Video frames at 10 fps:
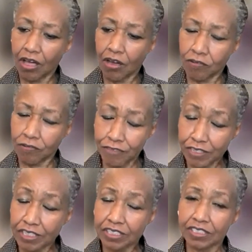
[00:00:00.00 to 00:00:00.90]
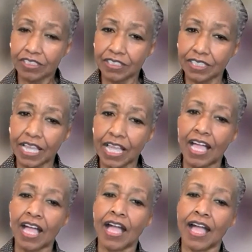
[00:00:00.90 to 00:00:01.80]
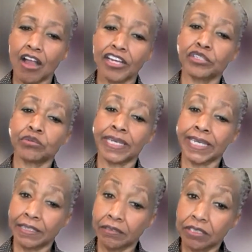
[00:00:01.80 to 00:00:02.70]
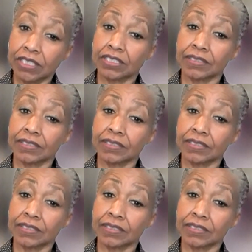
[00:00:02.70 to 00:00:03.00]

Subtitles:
over? Are you healed?